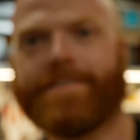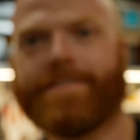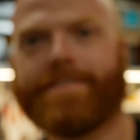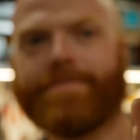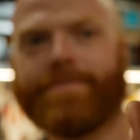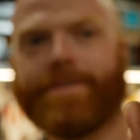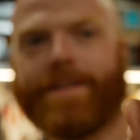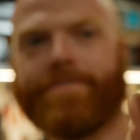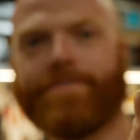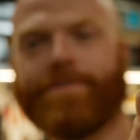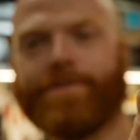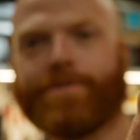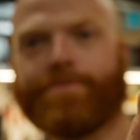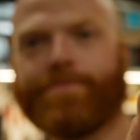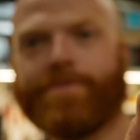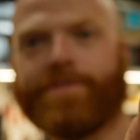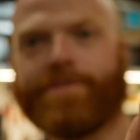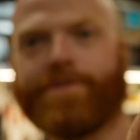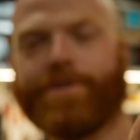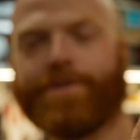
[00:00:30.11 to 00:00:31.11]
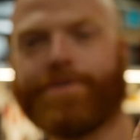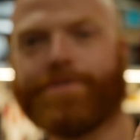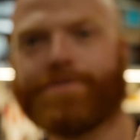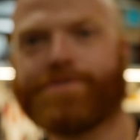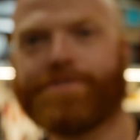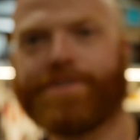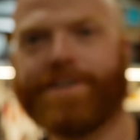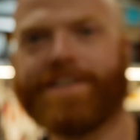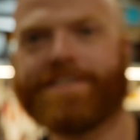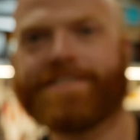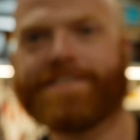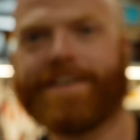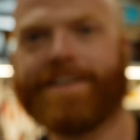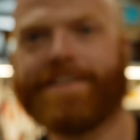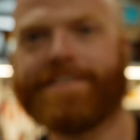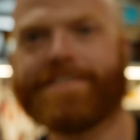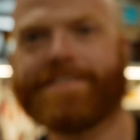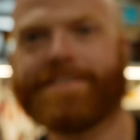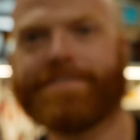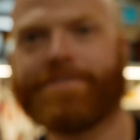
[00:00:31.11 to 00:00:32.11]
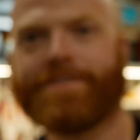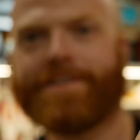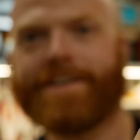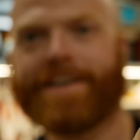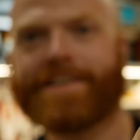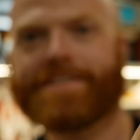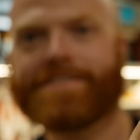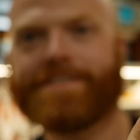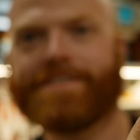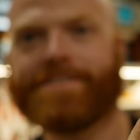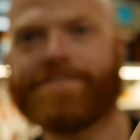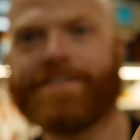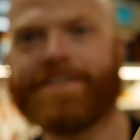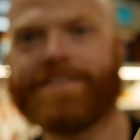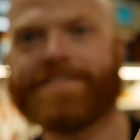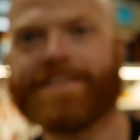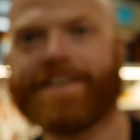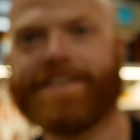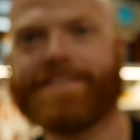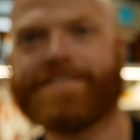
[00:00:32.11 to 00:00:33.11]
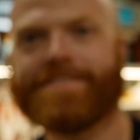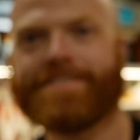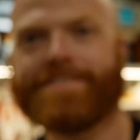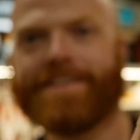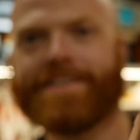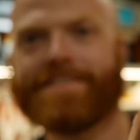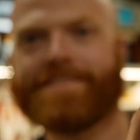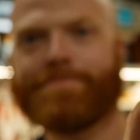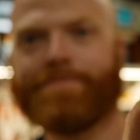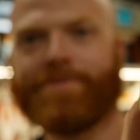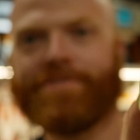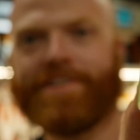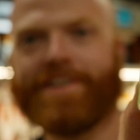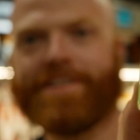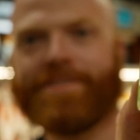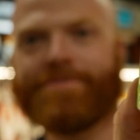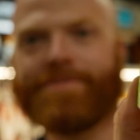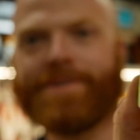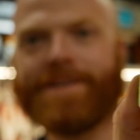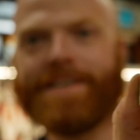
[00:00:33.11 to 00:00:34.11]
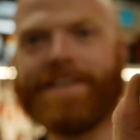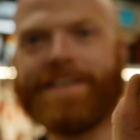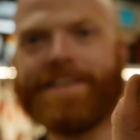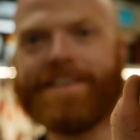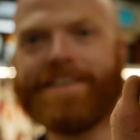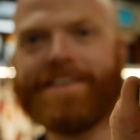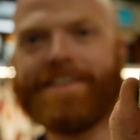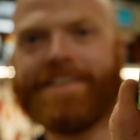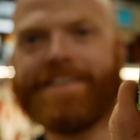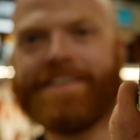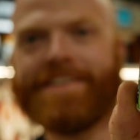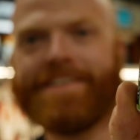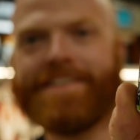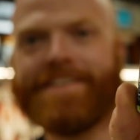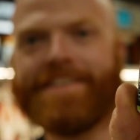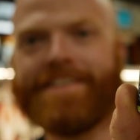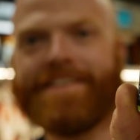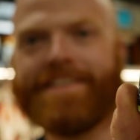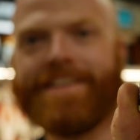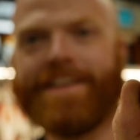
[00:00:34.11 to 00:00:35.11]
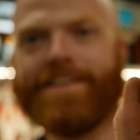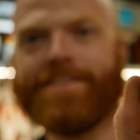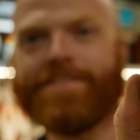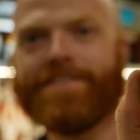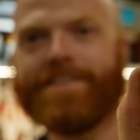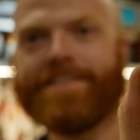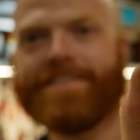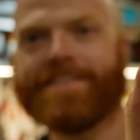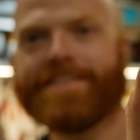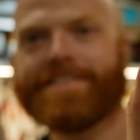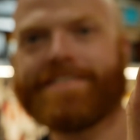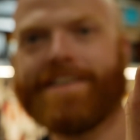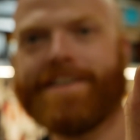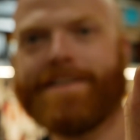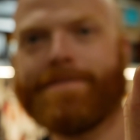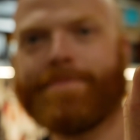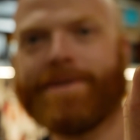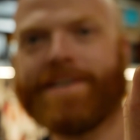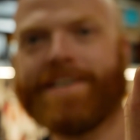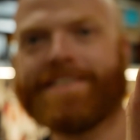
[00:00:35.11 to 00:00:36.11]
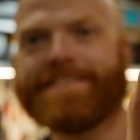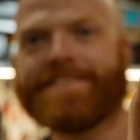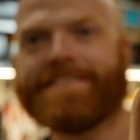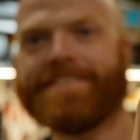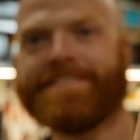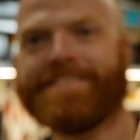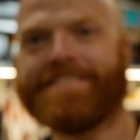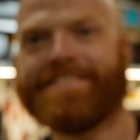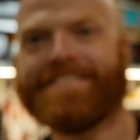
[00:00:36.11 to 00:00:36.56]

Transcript: So we'll have a look with Google Translate to see what it actually translates to. That should be rather funny. They look like little teddy bears.